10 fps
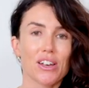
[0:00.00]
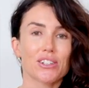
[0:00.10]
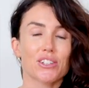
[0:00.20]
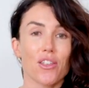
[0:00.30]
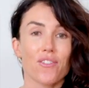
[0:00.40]

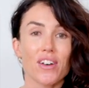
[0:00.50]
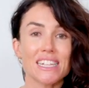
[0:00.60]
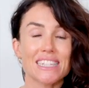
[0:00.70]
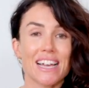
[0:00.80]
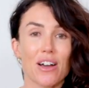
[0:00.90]
So the
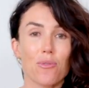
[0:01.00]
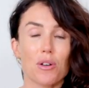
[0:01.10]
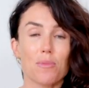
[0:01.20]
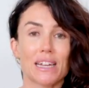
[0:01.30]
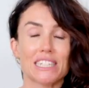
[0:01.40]
first thing I
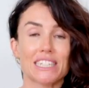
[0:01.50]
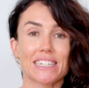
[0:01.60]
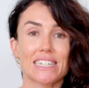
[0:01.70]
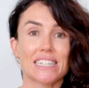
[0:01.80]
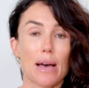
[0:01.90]
want to
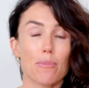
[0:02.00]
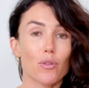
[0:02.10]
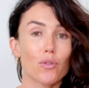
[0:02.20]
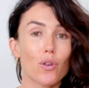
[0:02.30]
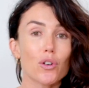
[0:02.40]
mention is that
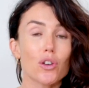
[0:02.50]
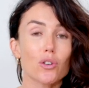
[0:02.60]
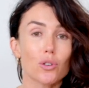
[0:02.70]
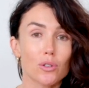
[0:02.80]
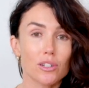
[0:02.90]
before you
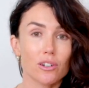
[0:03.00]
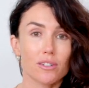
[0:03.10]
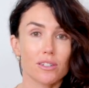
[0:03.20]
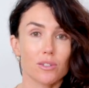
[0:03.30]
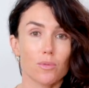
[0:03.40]
use a
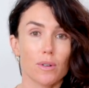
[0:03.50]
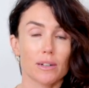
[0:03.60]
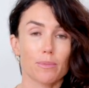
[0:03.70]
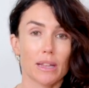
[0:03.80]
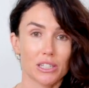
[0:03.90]
crystal
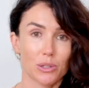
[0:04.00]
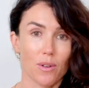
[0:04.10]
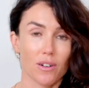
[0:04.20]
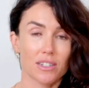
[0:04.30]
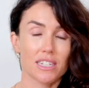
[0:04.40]
pleasure
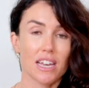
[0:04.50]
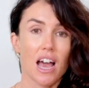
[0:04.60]
wand,